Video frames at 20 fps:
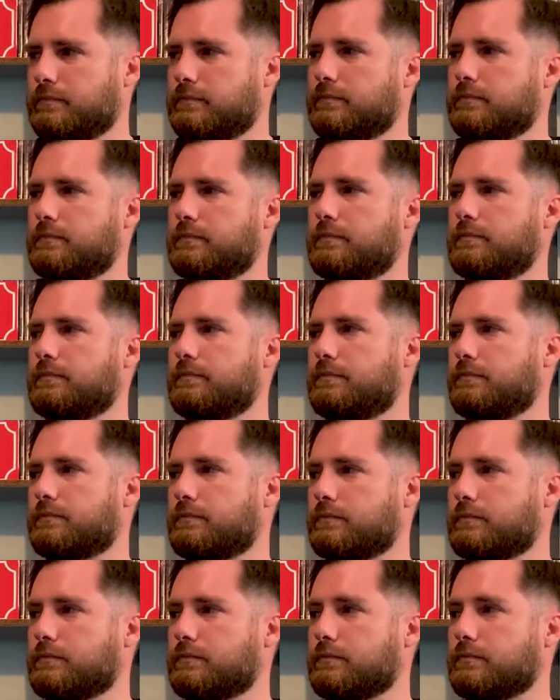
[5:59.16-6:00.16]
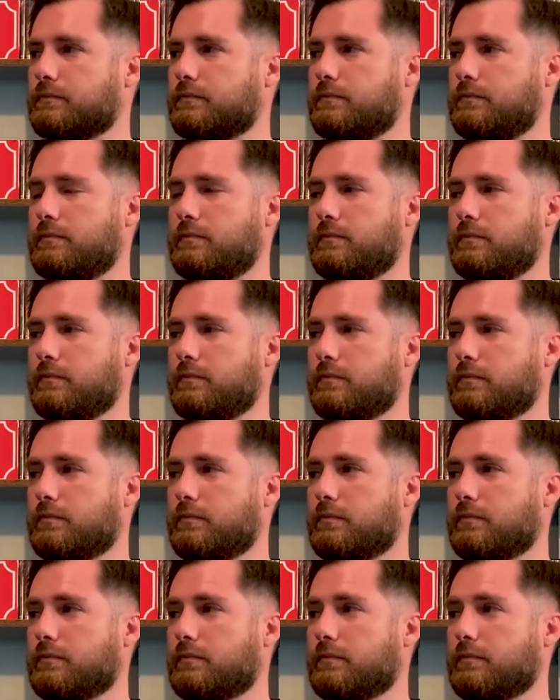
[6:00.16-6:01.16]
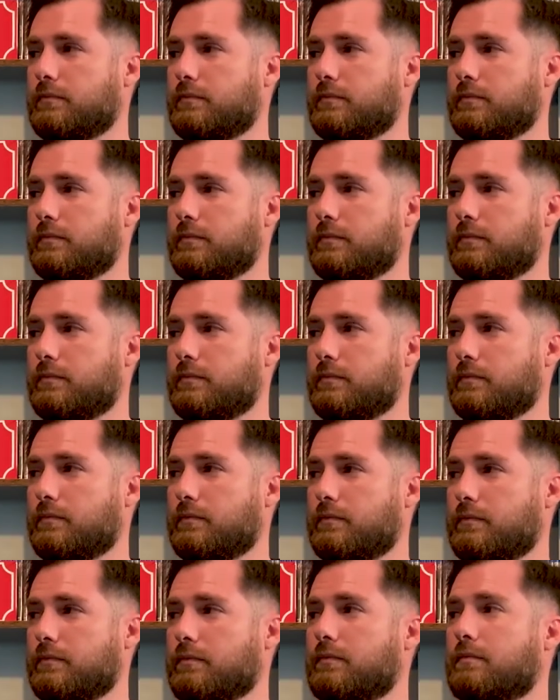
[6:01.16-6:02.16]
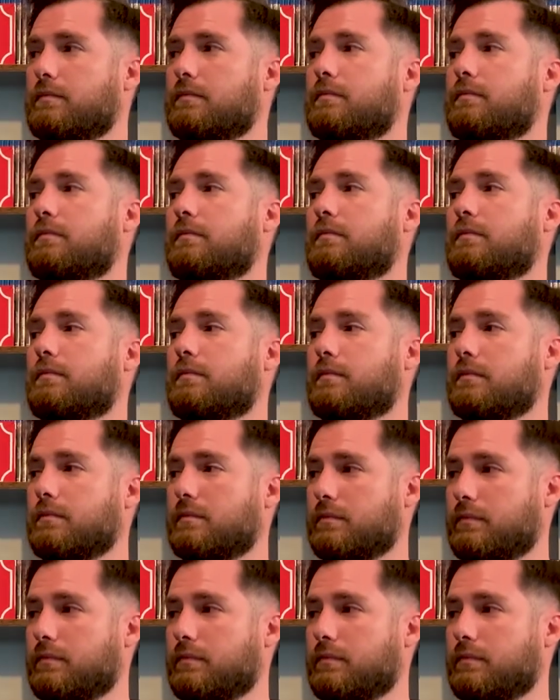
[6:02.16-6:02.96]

This person isn't speaking.